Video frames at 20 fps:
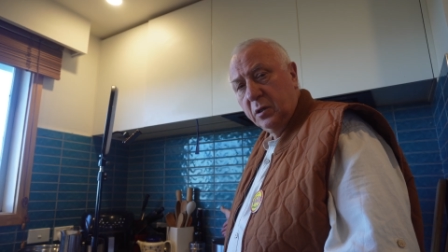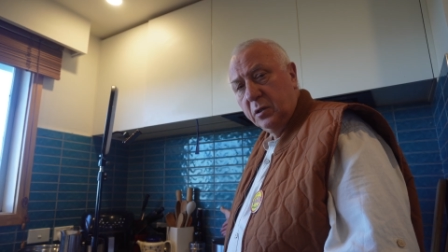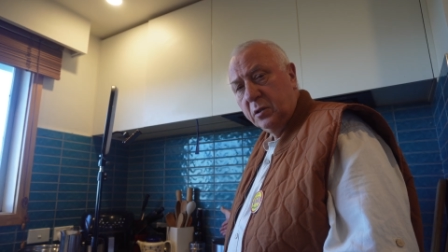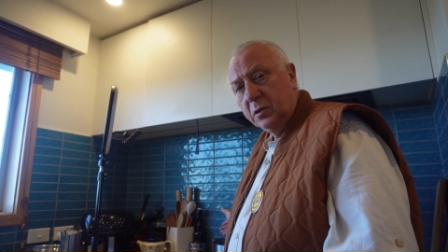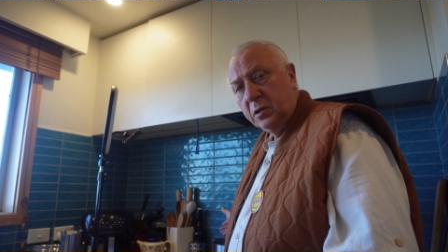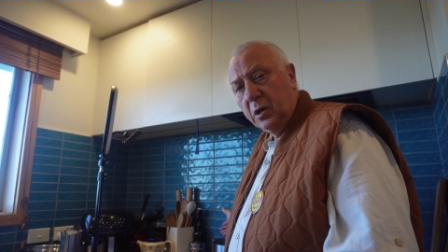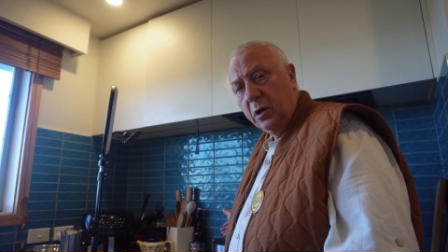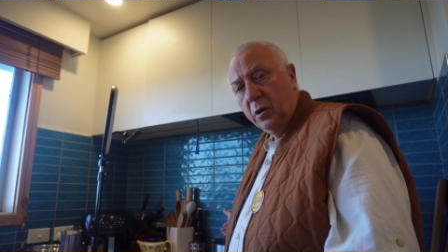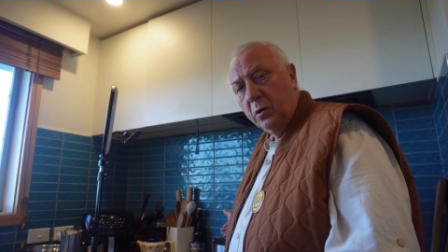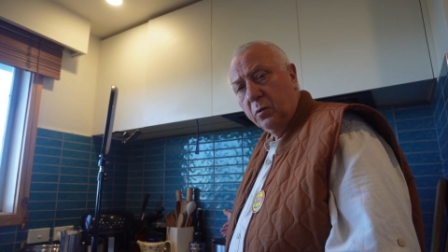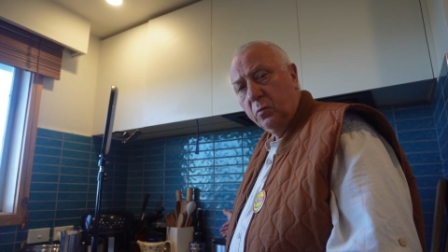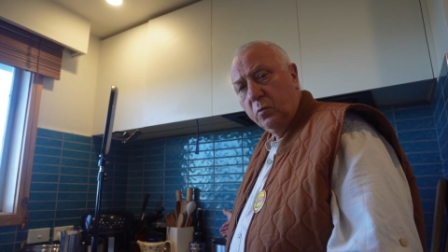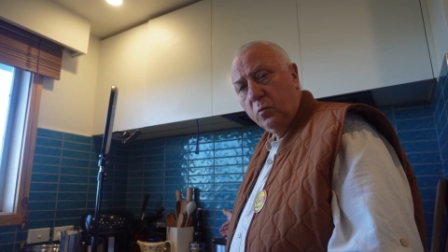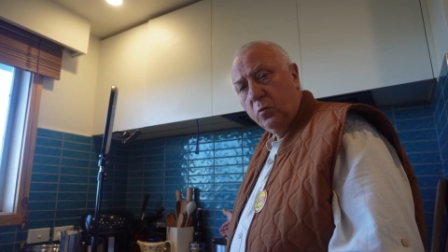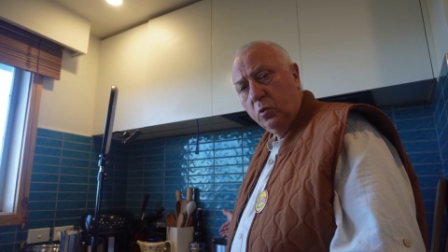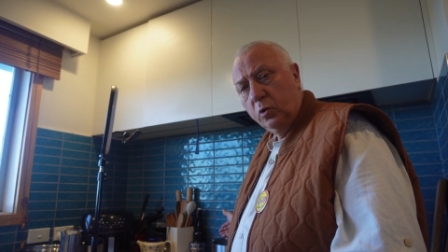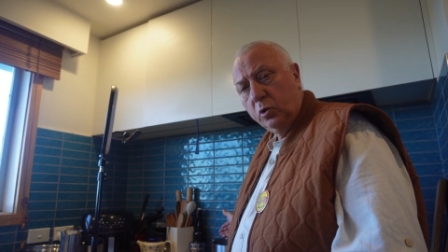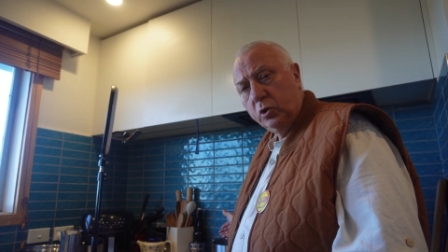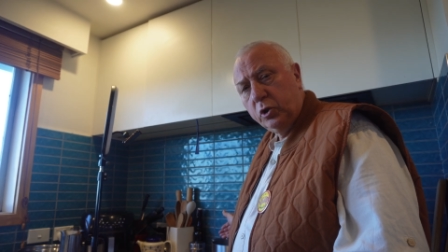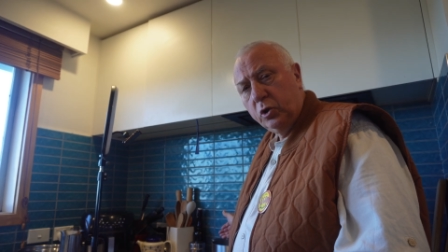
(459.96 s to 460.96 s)
So
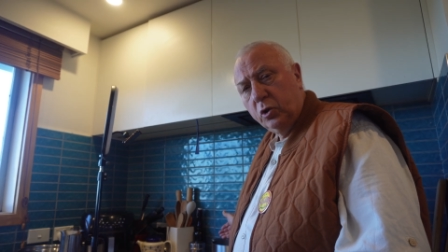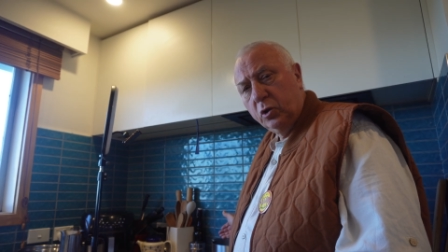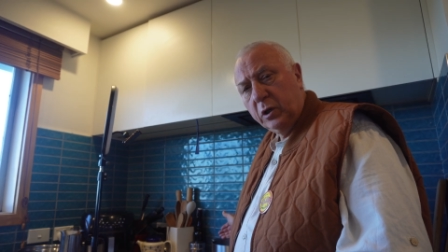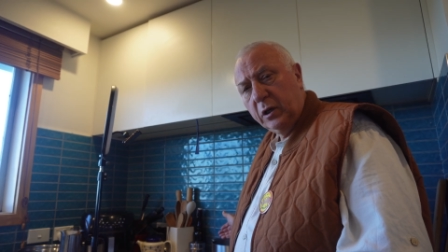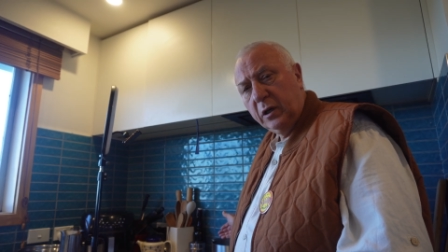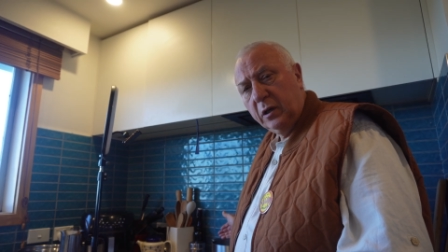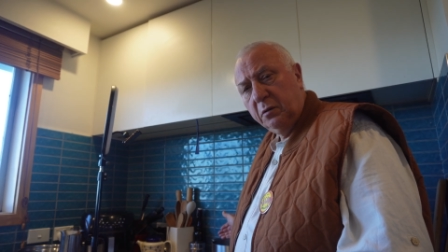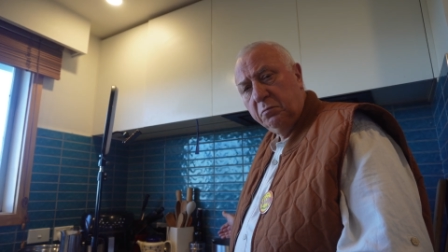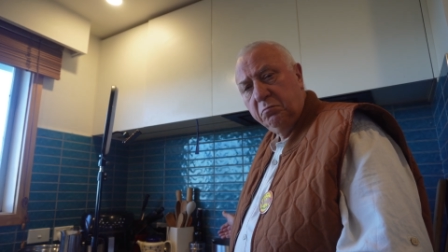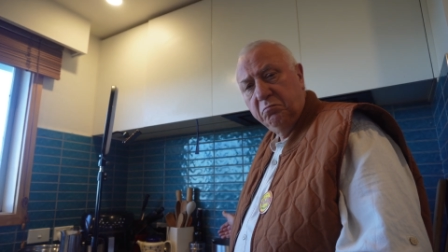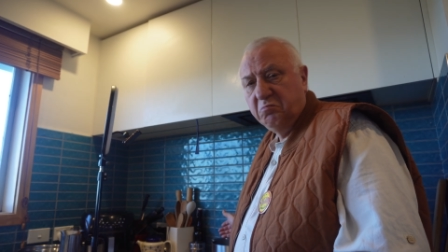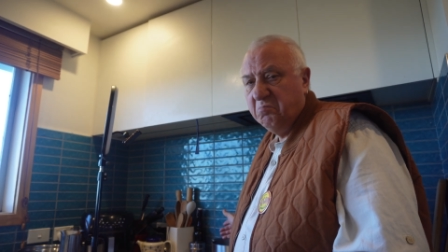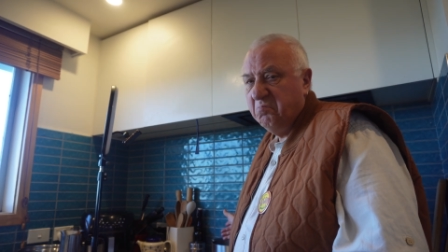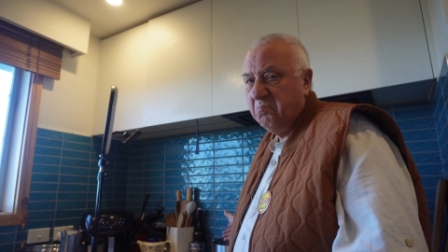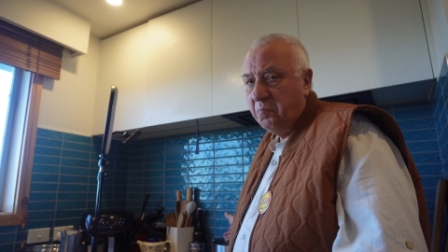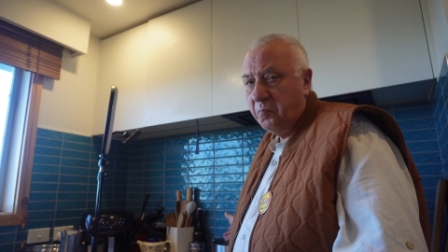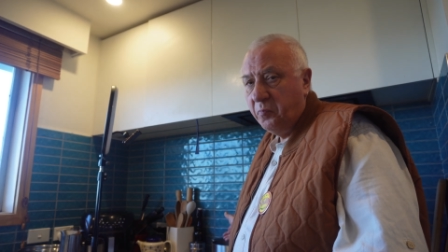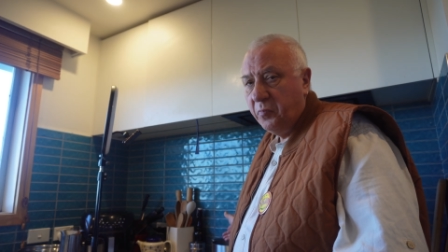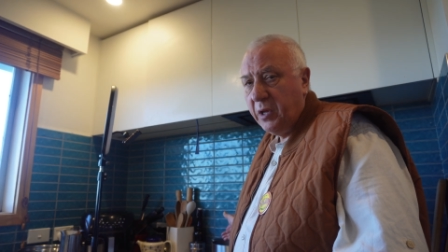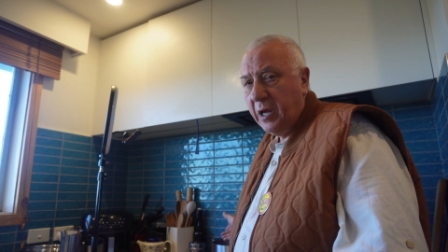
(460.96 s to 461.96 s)
raw sugar,
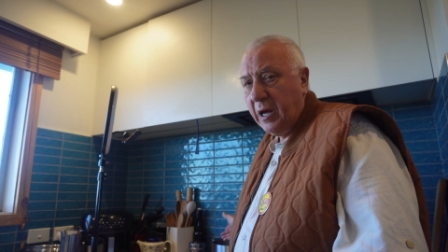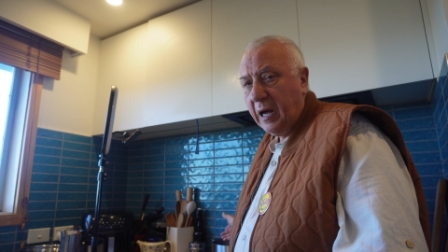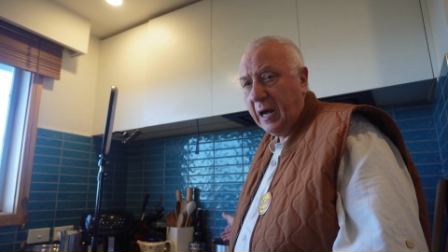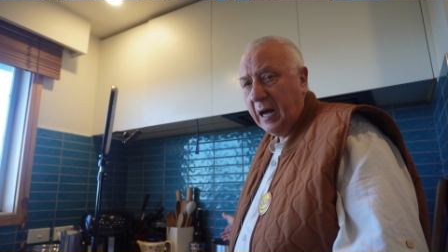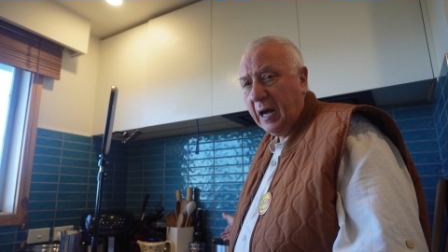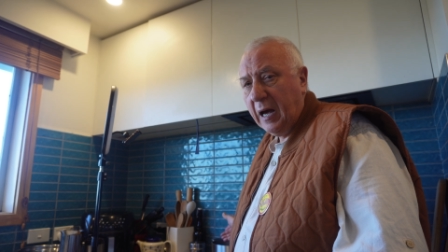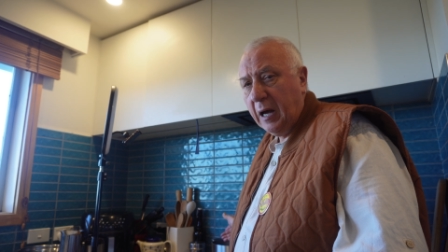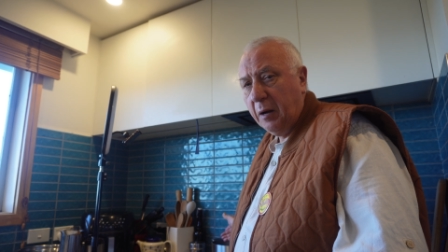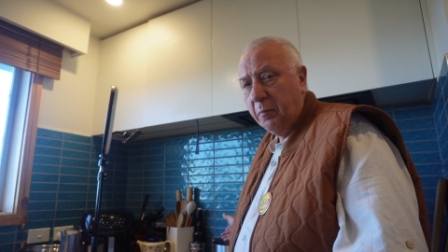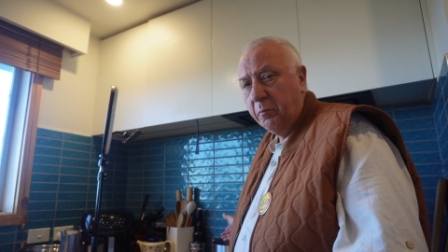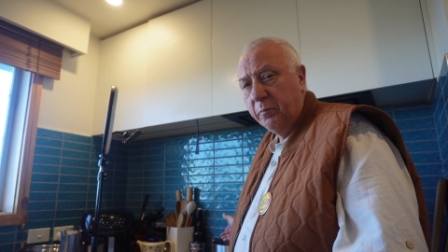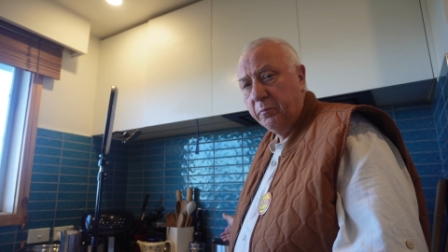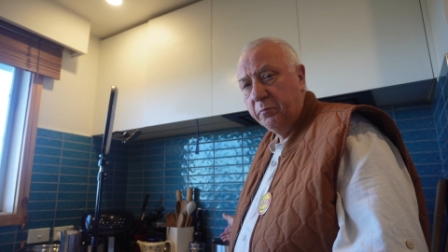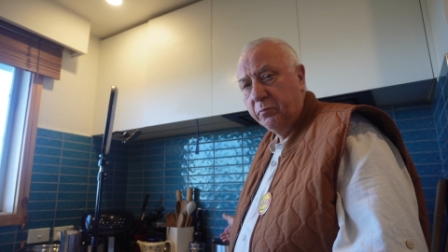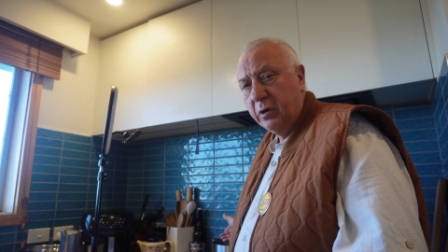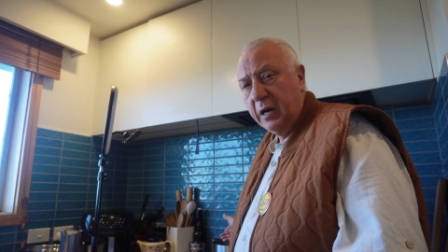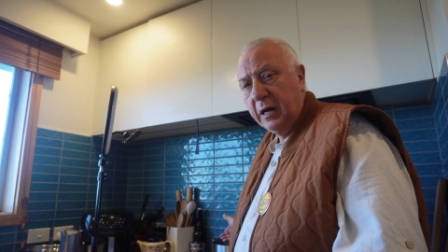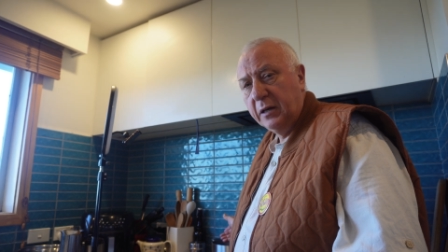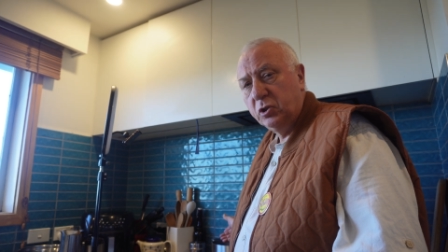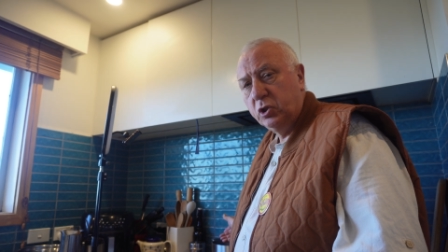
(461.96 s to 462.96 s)

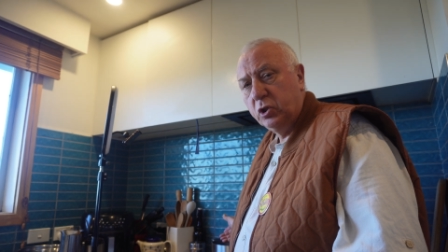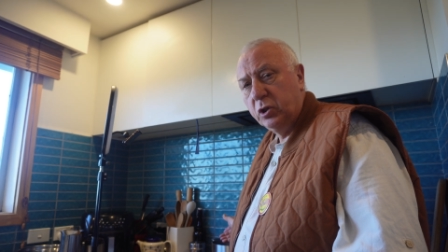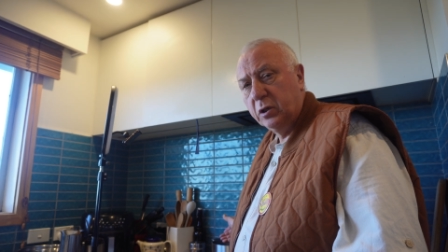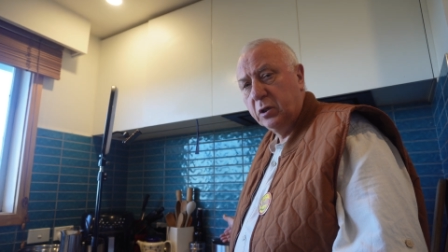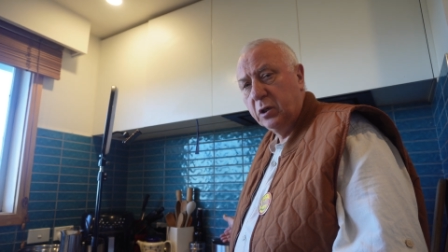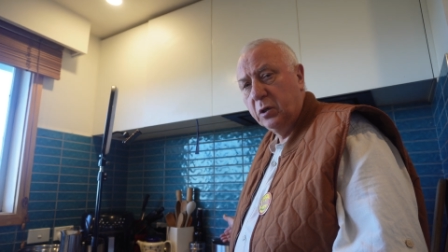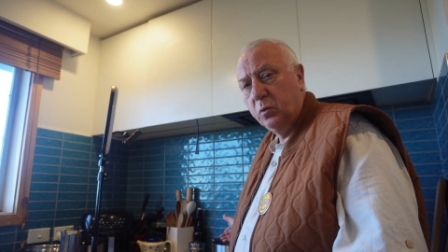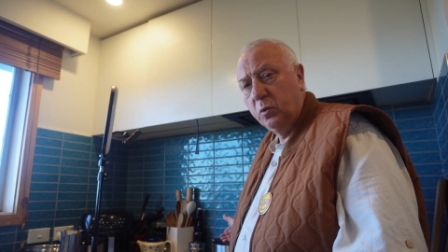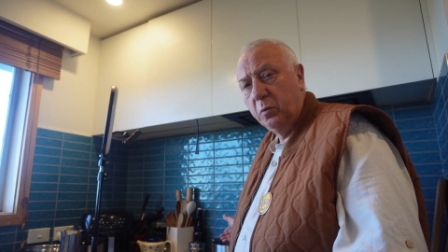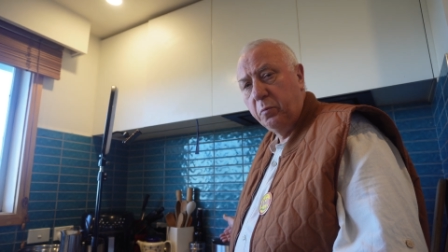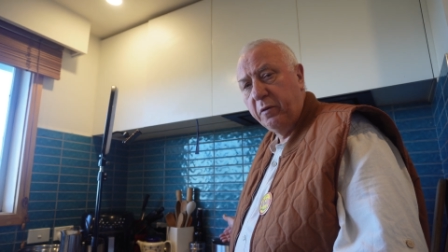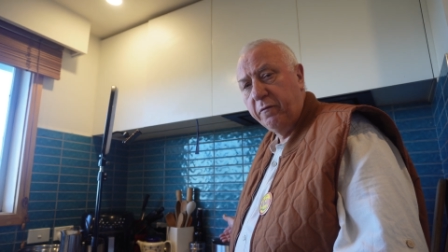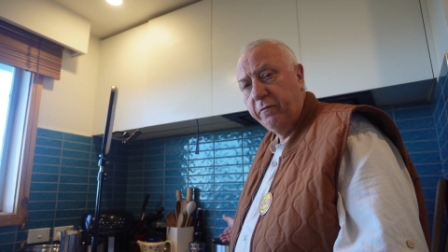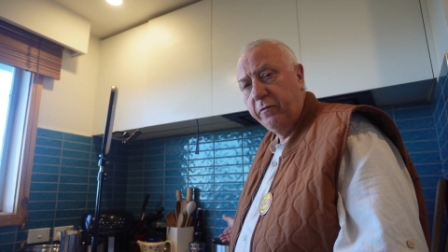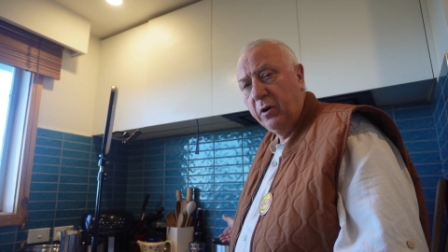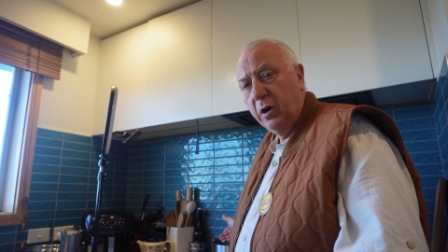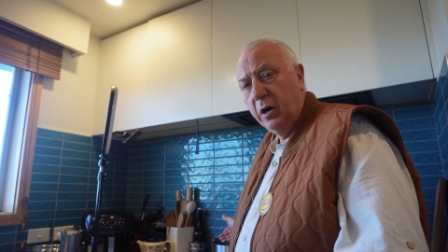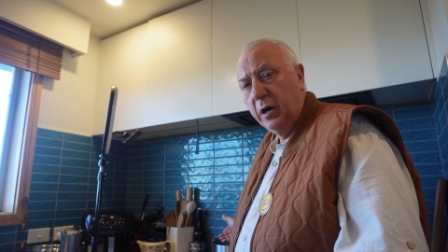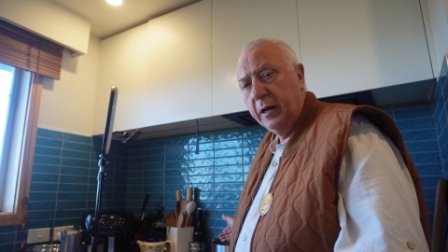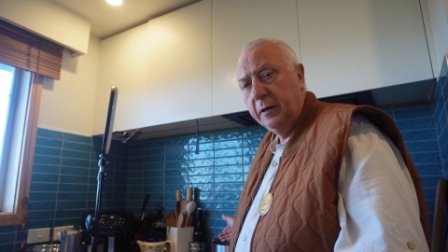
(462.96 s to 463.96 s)
brown sugar would be
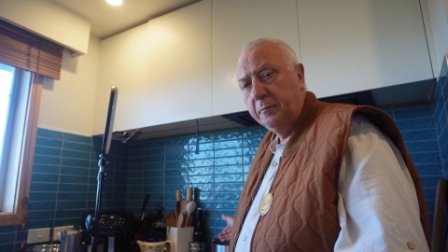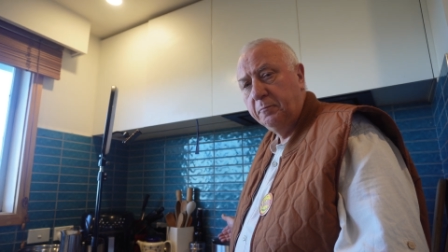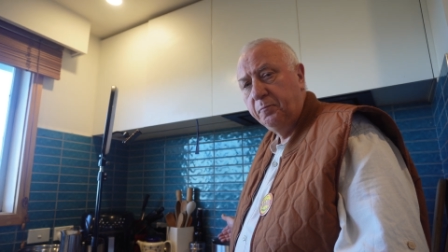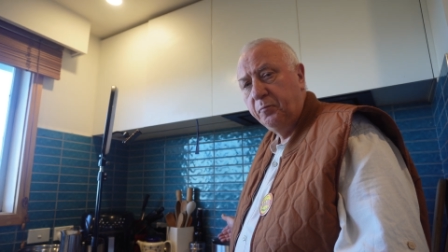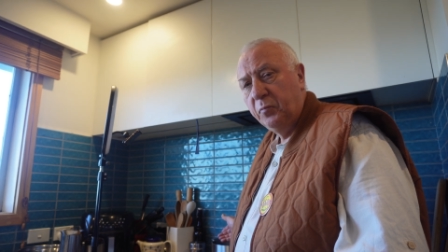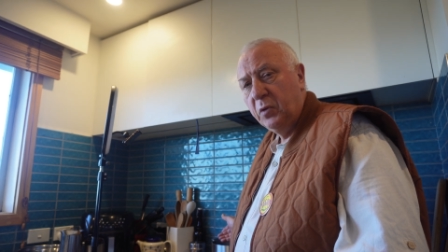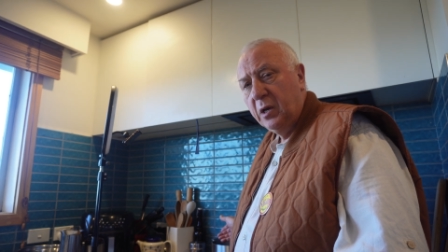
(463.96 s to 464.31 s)
fine,